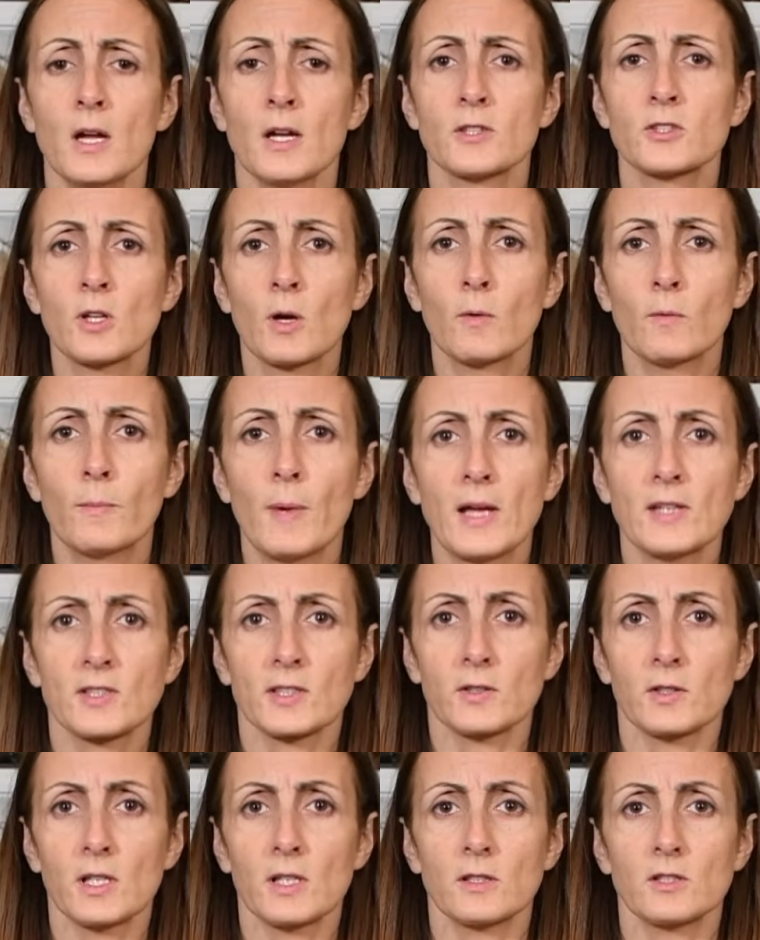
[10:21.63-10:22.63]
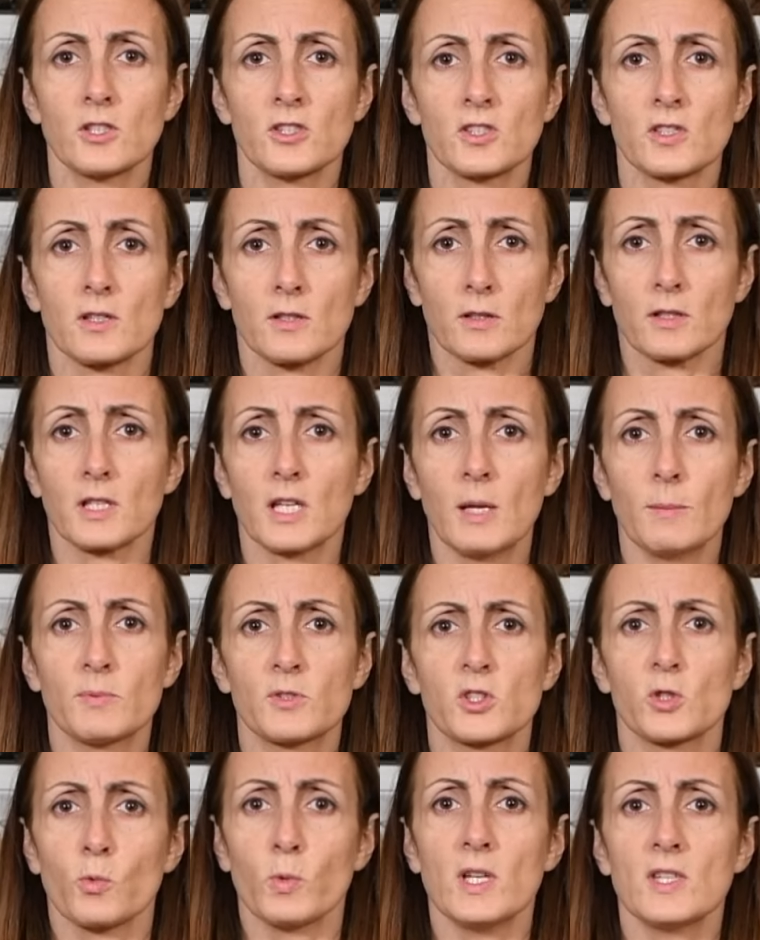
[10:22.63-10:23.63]
So basically just keep
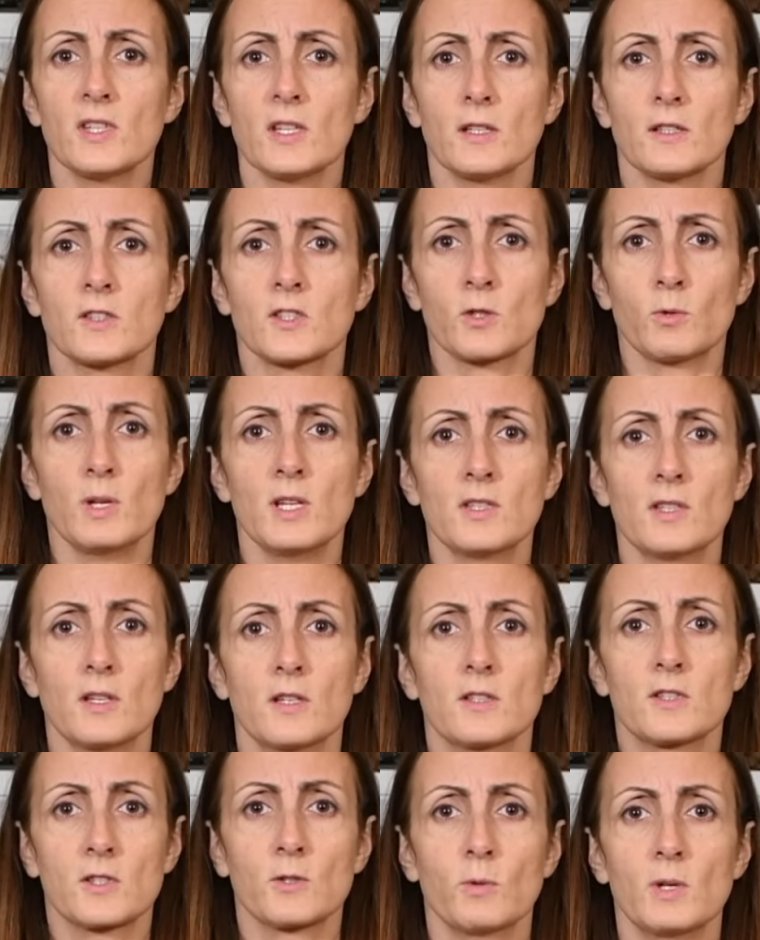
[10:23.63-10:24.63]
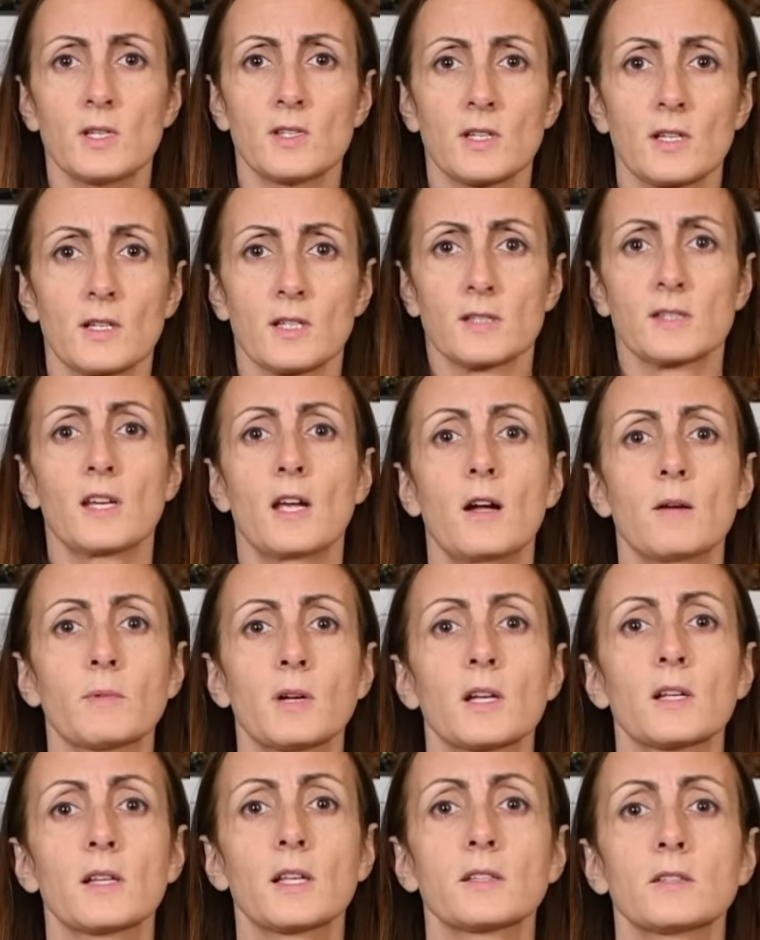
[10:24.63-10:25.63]
squeezing and squeezing and squeezing. See how I'm
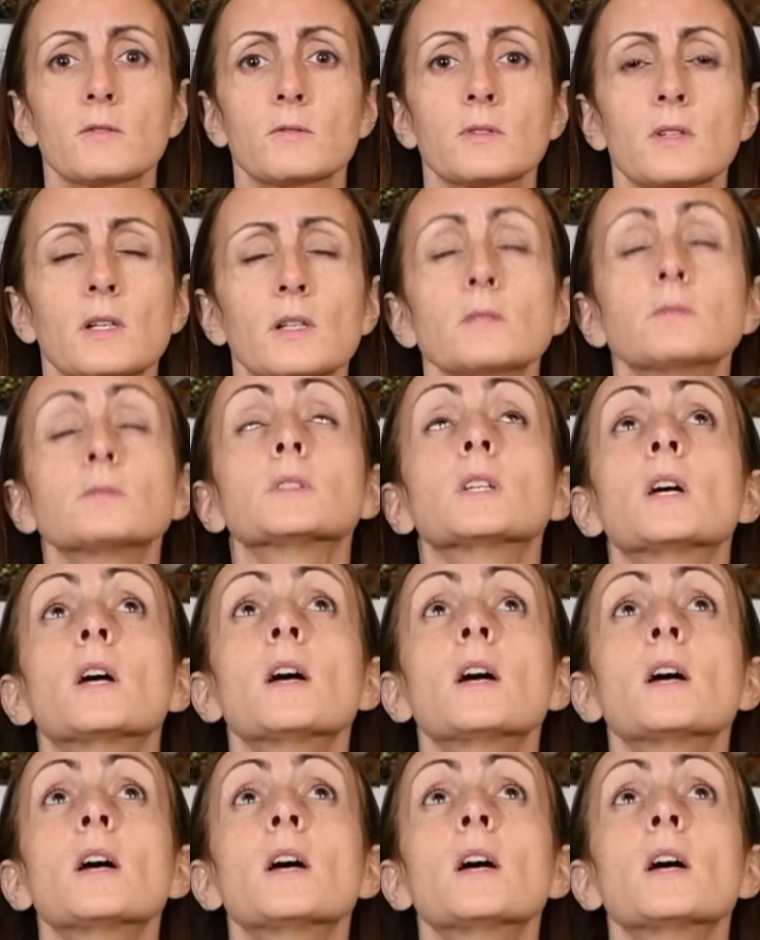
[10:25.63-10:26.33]
kind of like doing that?